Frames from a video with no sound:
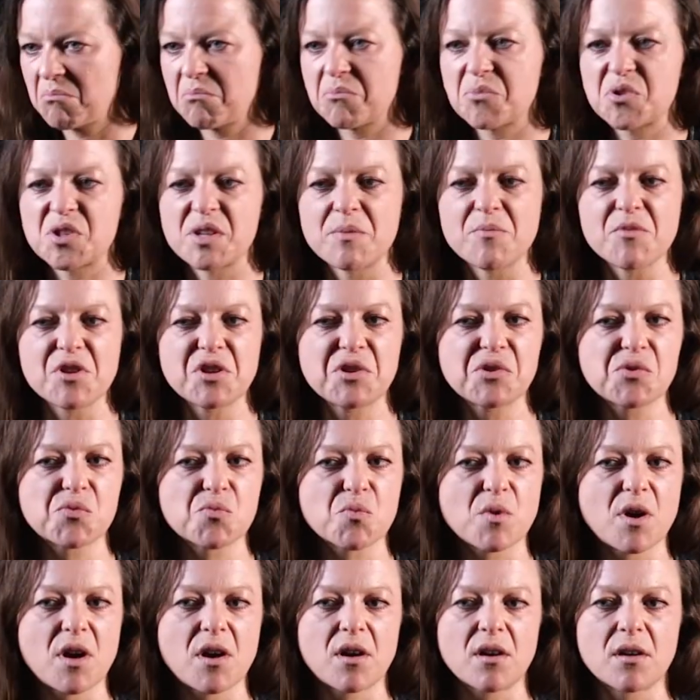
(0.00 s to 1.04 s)
something is
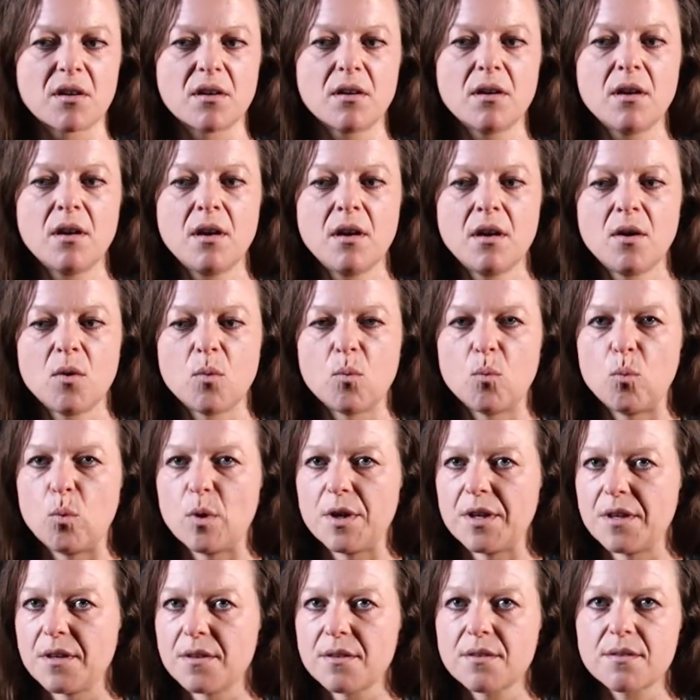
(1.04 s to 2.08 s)
wrong
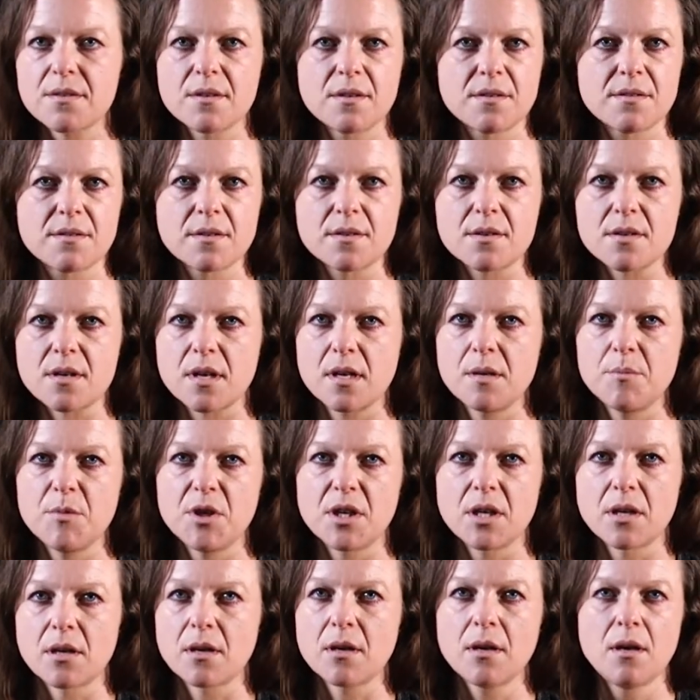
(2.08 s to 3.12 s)
with the
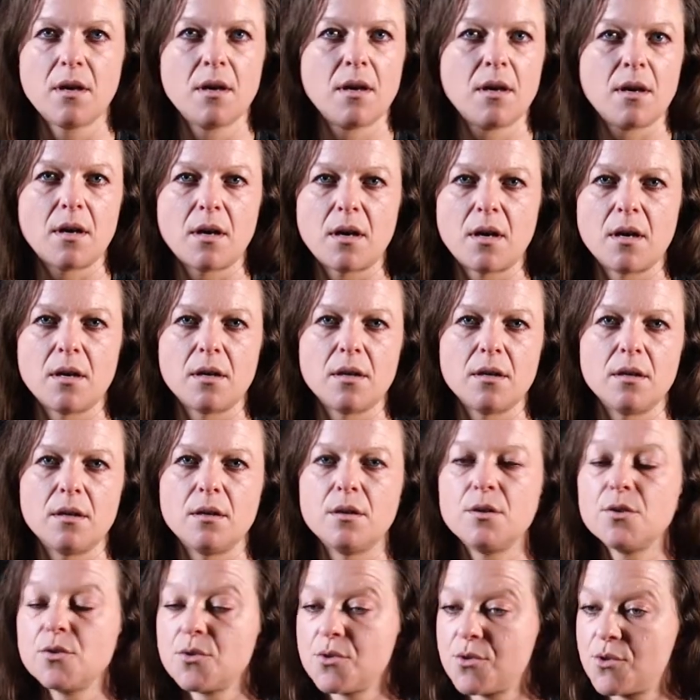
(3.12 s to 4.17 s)
timing, uh,
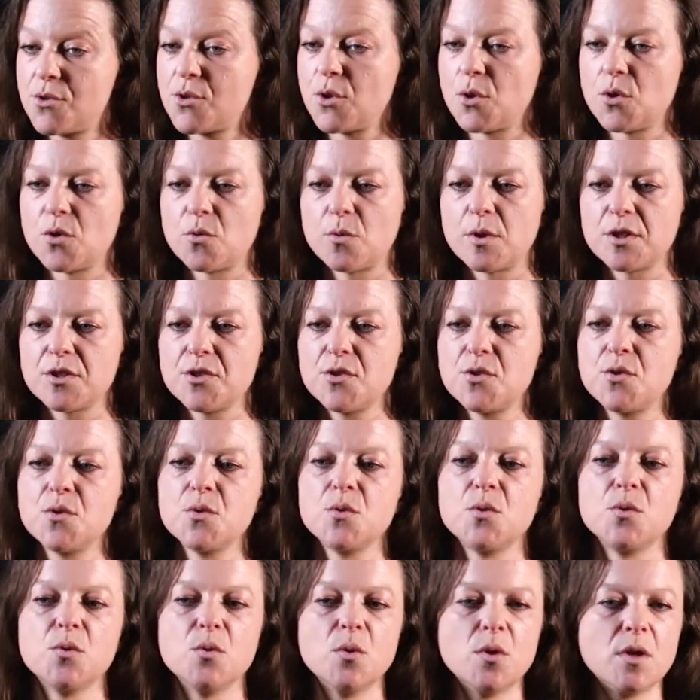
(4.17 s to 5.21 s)
don't know what to
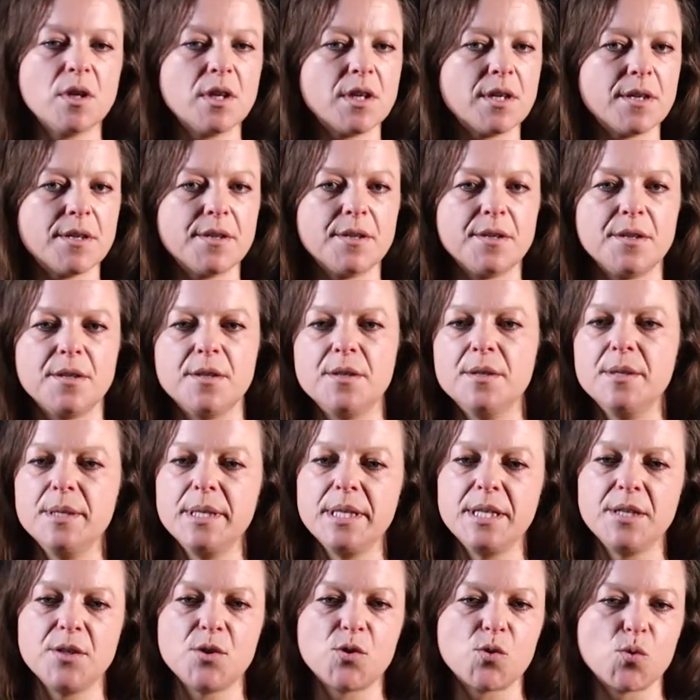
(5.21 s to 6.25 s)
do,
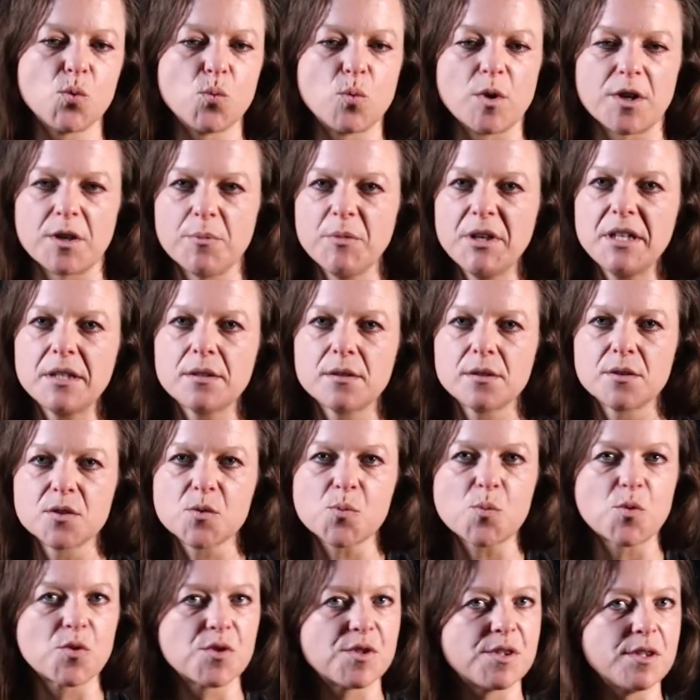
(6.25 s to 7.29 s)
need to run a maintenance
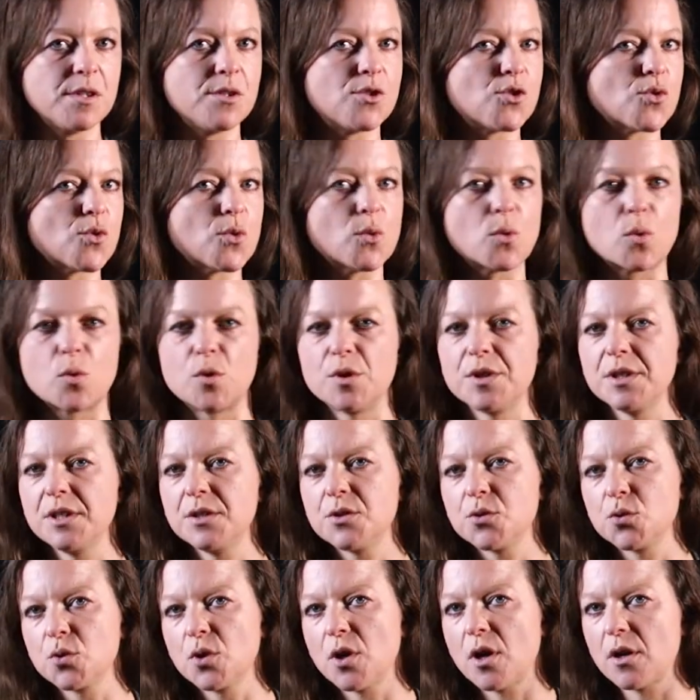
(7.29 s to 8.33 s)
procedure or
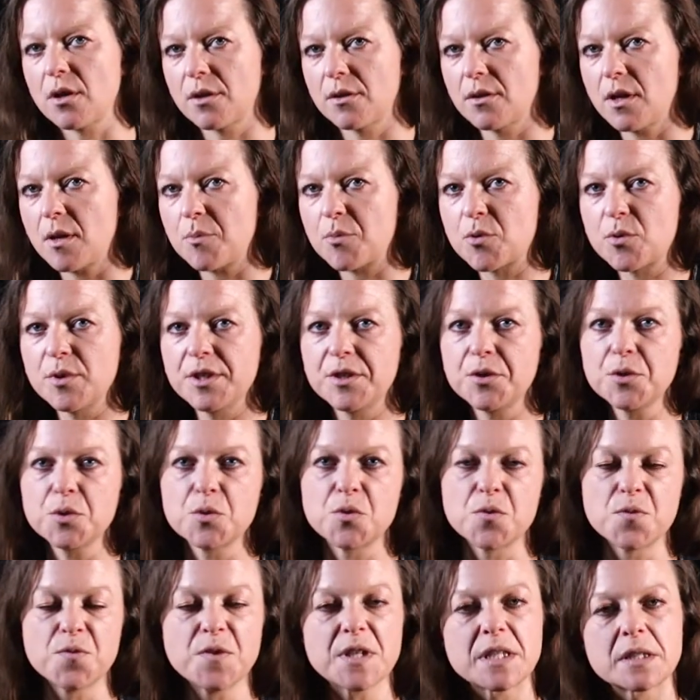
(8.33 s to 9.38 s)
need to call an operator
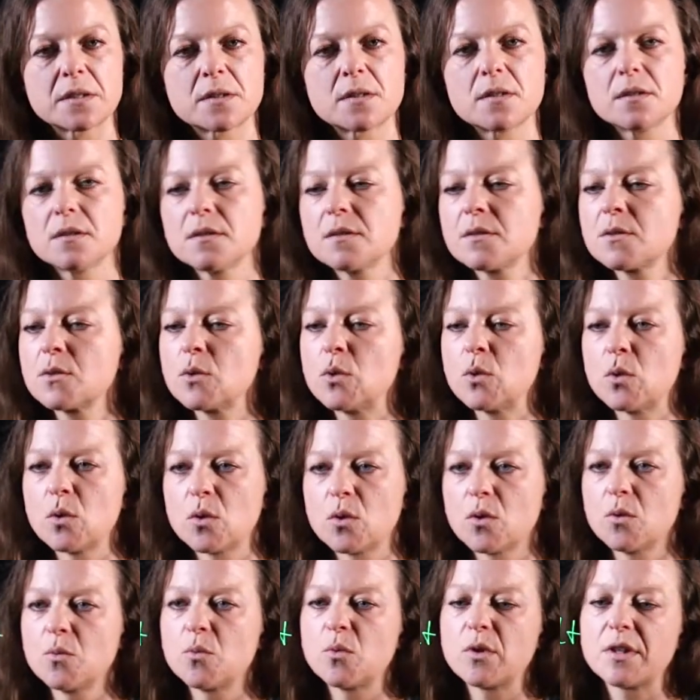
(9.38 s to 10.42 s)
to fix this
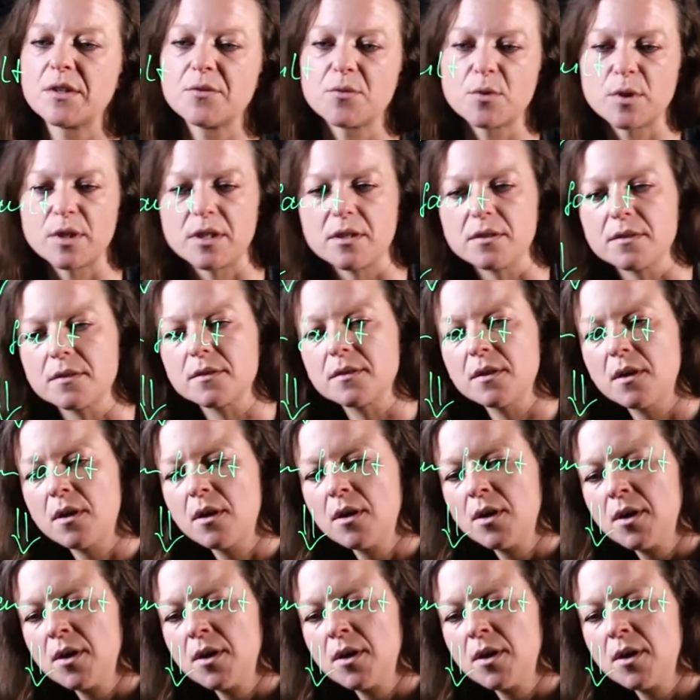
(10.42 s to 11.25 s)
or whatever else.